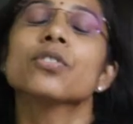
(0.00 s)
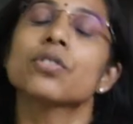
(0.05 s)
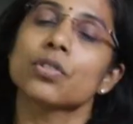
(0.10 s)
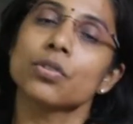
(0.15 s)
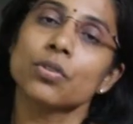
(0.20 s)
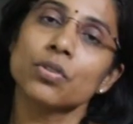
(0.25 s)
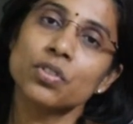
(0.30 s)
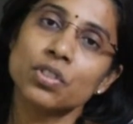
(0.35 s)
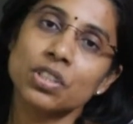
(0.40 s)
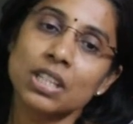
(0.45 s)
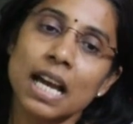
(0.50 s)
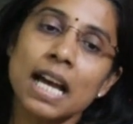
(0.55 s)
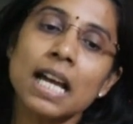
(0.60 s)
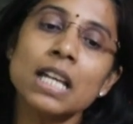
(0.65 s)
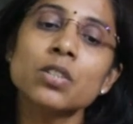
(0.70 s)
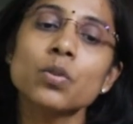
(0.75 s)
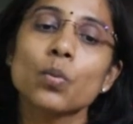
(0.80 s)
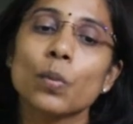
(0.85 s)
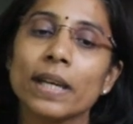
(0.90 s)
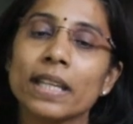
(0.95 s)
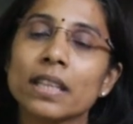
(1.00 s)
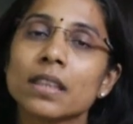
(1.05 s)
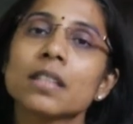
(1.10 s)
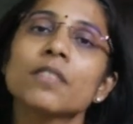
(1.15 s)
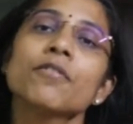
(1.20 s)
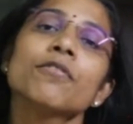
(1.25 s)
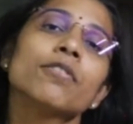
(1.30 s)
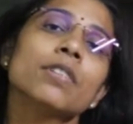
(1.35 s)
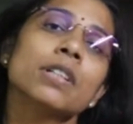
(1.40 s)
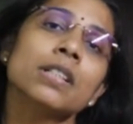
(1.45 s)
So to start with,
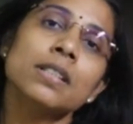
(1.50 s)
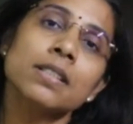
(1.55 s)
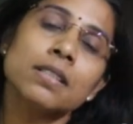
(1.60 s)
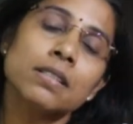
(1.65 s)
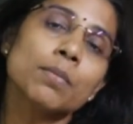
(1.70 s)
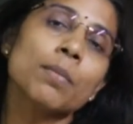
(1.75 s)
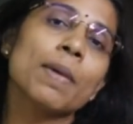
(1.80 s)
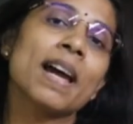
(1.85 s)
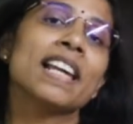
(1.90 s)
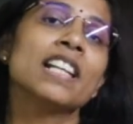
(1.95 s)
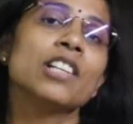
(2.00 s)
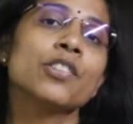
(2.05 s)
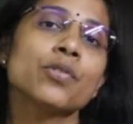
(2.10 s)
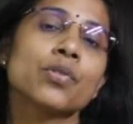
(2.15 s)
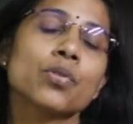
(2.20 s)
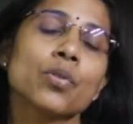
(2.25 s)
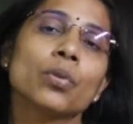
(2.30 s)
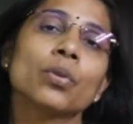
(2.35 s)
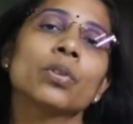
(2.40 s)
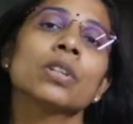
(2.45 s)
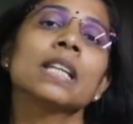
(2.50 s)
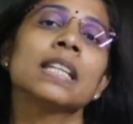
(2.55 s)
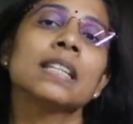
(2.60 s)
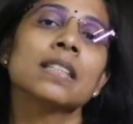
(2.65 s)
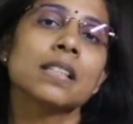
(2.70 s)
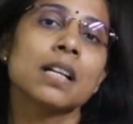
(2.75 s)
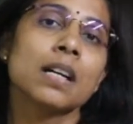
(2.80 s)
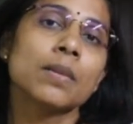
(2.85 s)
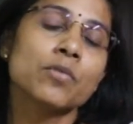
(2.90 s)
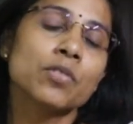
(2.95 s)
the first milestone in
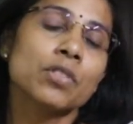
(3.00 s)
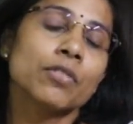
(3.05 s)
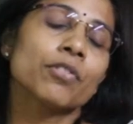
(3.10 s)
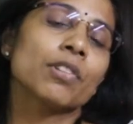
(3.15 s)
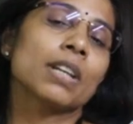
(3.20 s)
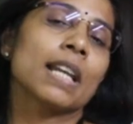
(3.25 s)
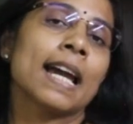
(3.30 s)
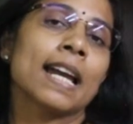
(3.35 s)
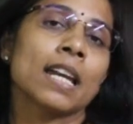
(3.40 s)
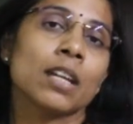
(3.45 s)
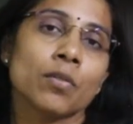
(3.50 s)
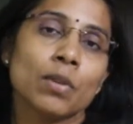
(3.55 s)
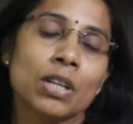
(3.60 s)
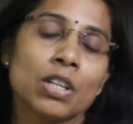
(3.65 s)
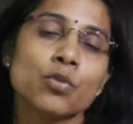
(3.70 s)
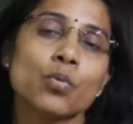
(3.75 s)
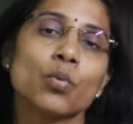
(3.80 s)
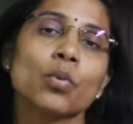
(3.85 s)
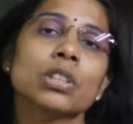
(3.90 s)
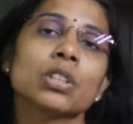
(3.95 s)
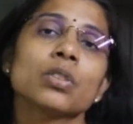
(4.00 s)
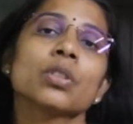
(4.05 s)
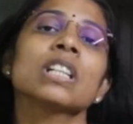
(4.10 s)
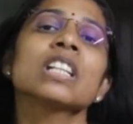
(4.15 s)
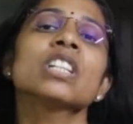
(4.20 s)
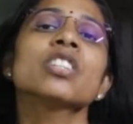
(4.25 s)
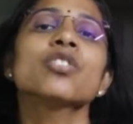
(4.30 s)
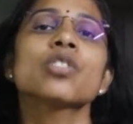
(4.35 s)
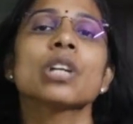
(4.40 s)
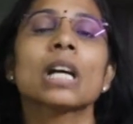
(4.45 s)
terms of language, what you
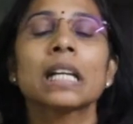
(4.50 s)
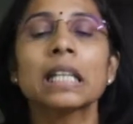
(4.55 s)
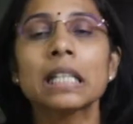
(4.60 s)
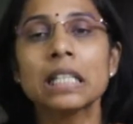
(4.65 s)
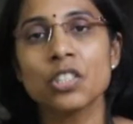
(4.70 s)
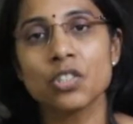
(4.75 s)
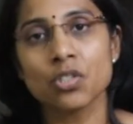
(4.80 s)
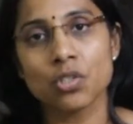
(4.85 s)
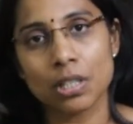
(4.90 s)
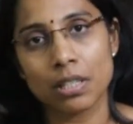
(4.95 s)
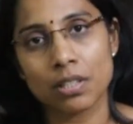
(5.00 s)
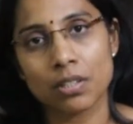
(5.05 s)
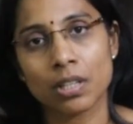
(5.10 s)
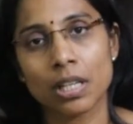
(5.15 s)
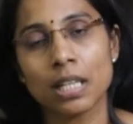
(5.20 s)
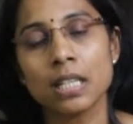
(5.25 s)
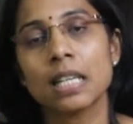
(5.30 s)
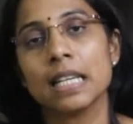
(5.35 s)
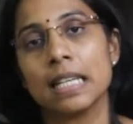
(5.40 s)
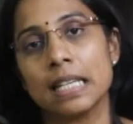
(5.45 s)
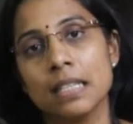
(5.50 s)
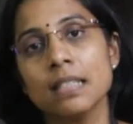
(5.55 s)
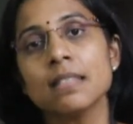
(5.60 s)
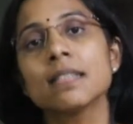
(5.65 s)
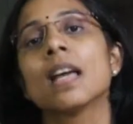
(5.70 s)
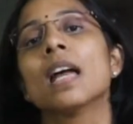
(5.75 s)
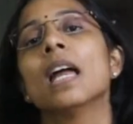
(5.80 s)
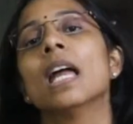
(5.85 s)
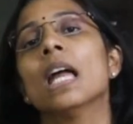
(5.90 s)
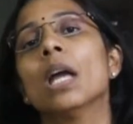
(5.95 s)
can check in children
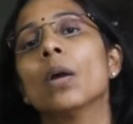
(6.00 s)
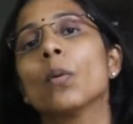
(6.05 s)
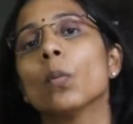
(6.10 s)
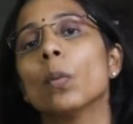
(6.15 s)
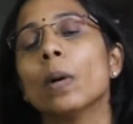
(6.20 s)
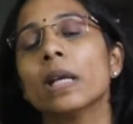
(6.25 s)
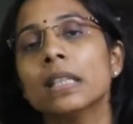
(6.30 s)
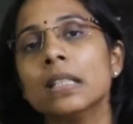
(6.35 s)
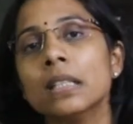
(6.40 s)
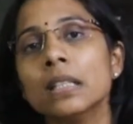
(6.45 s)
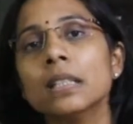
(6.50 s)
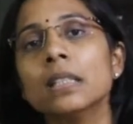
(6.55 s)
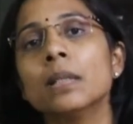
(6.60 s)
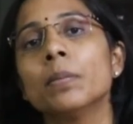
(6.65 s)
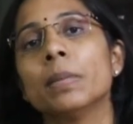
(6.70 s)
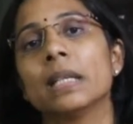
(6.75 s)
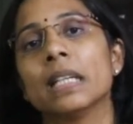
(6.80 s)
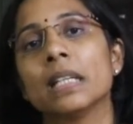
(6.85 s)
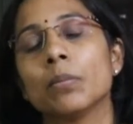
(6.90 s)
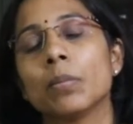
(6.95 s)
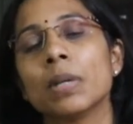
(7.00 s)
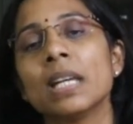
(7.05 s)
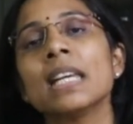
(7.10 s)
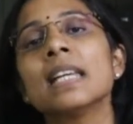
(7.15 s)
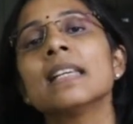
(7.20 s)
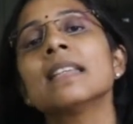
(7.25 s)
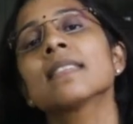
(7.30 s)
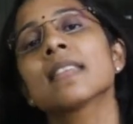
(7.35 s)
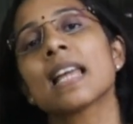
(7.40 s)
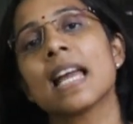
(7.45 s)
is whether the
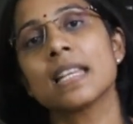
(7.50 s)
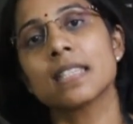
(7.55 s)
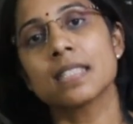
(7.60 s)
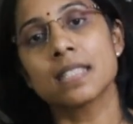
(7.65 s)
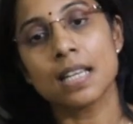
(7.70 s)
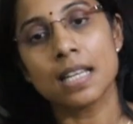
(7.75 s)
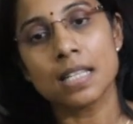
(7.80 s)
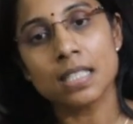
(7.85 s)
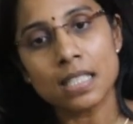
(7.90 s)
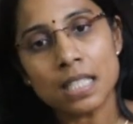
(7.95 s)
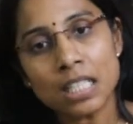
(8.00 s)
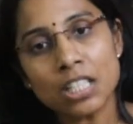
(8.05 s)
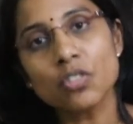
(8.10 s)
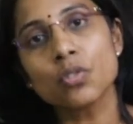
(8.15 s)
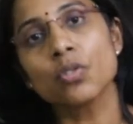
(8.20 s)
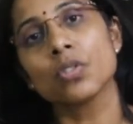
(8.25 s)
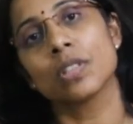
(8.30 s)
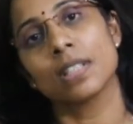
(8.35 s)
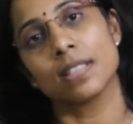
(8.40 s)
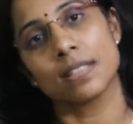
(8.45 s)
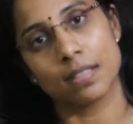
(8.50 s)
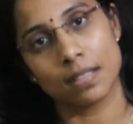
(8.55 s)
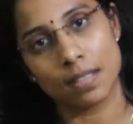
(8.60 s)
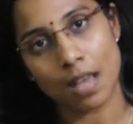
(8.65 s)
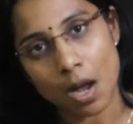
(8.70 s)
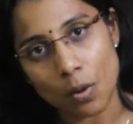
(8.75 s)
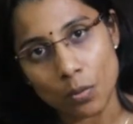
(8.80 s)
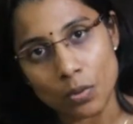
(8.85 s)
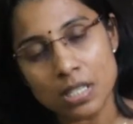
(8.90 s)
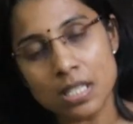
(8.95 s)
baby is attending to the
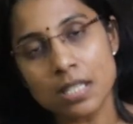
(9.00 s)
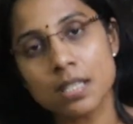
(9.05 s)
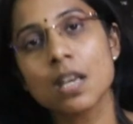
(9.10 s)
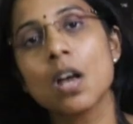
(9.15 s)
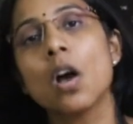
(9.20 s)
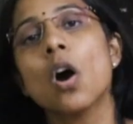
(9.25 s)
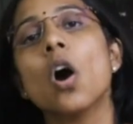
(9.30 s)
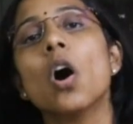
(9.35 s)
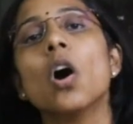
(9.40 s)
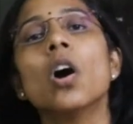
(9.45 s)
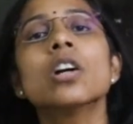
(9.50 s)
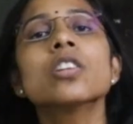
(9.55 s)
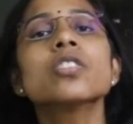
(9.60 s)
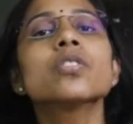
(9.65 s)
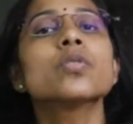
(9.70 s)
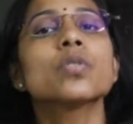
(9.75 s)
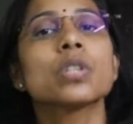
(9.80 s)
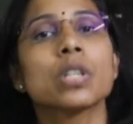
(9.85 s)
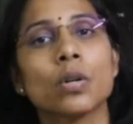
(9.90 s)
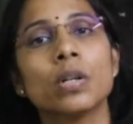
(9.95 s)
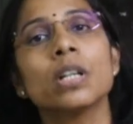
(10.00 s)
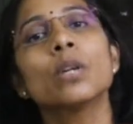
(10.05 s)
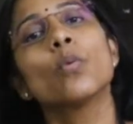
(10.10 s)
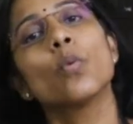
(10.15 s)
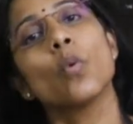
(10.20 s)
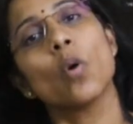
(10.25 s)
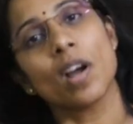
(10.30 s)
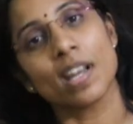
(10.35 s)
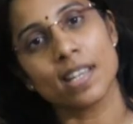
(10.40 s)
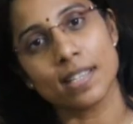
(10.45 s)
sounds or to your
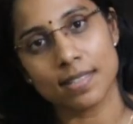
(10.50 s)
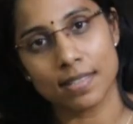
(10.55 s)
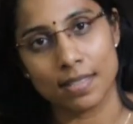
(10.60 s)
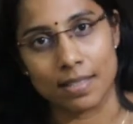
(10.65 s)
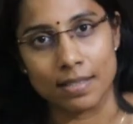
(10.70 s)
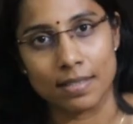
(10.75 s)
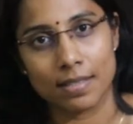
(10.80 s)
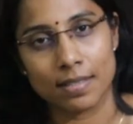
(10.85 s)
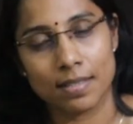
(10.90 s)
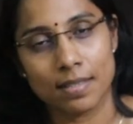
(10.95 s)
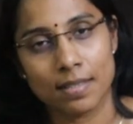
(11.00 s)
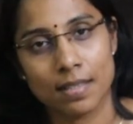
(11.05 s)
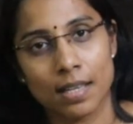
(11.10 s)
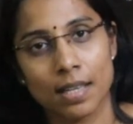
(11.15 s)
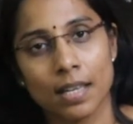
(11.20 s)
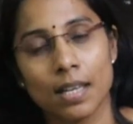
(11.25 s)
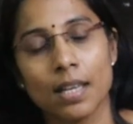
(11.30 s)
voices.